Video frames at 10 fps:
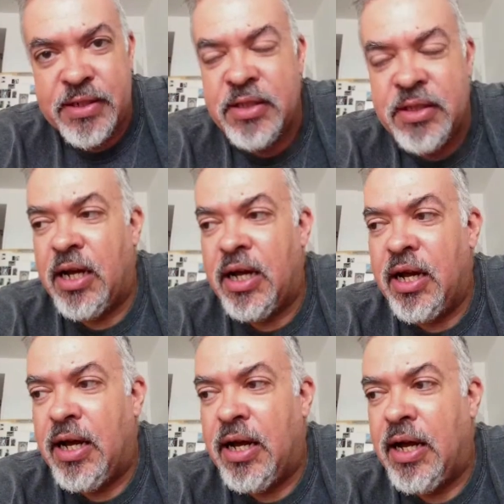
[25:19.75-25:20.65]

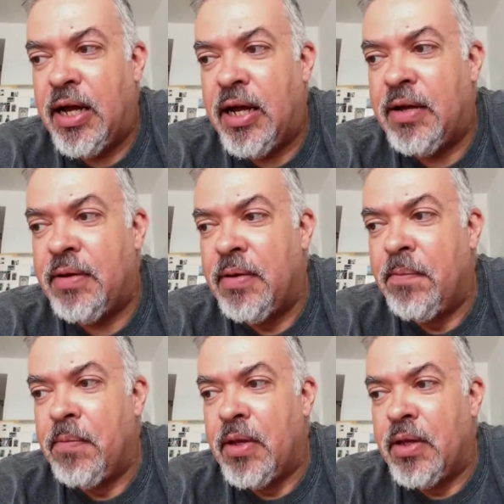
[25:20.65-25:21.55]
Uh,
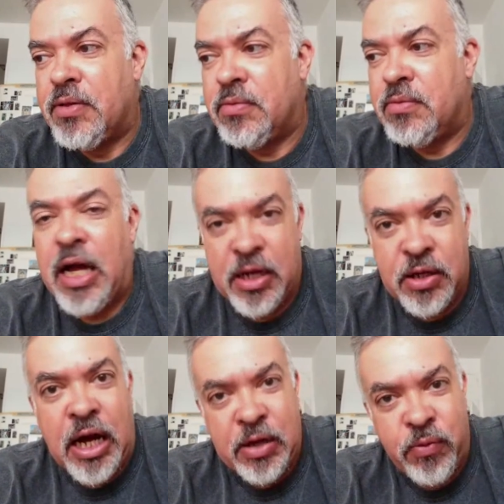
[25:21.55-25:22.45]
I,
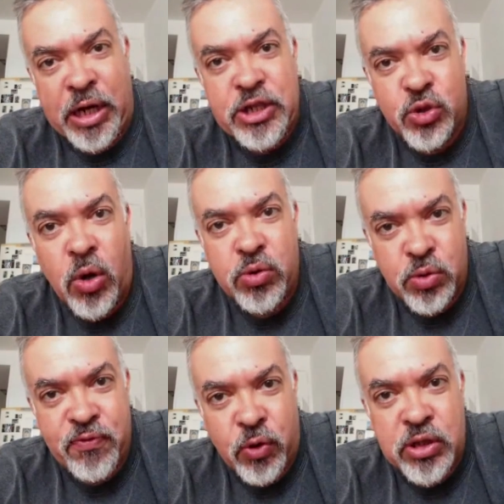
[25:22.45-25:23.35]
have already talked with
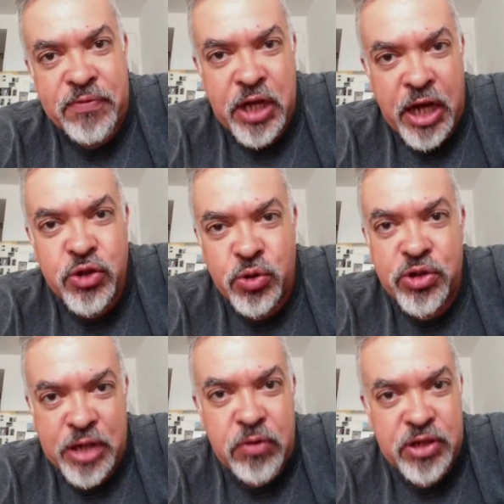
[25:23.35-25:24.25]
one of the editors.
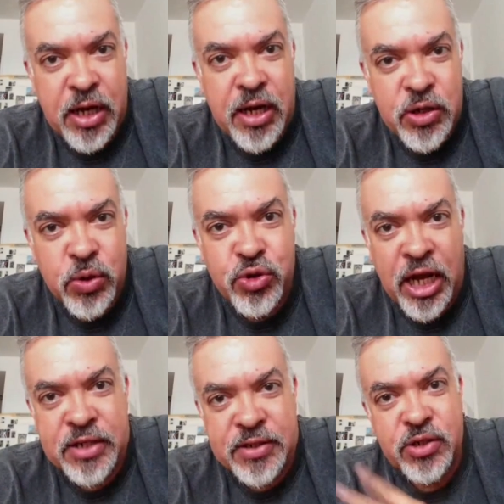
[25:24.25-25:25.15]
There's a, a, good chance
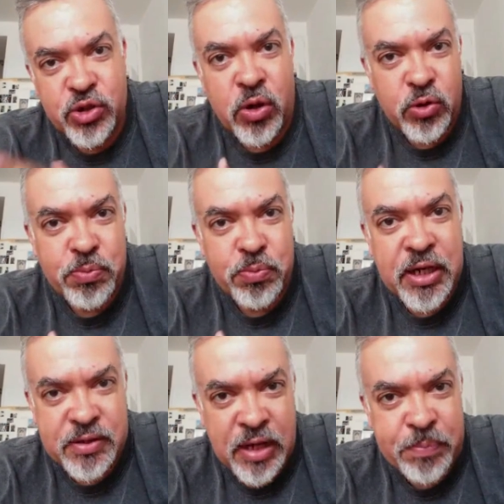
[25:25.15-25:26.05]
the story will be
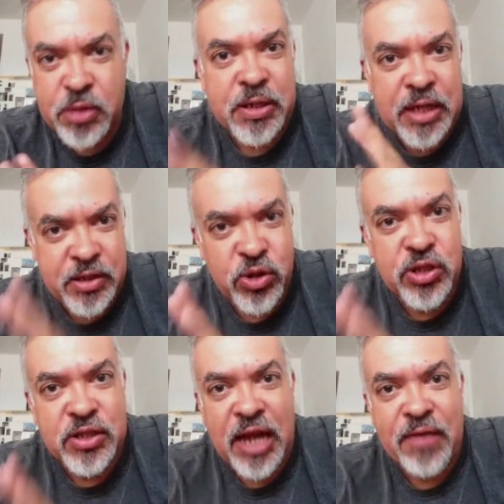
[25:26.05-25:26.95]
accepted, but I didn't
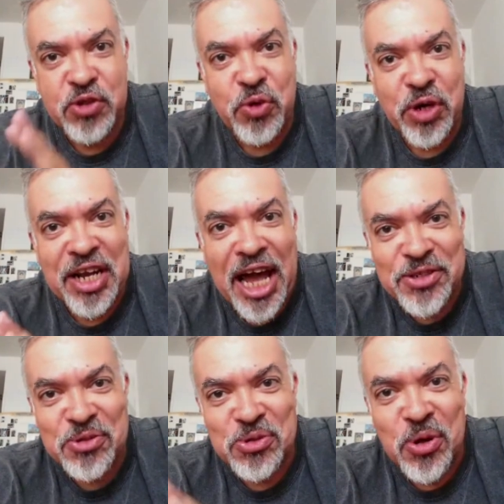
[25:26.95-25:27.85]
have the green light to
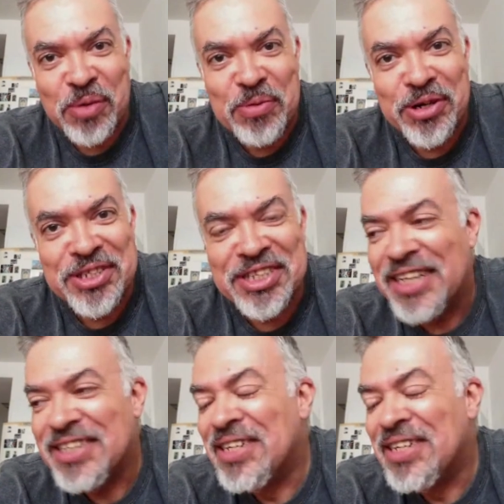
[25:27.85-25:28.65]
talk about it yet.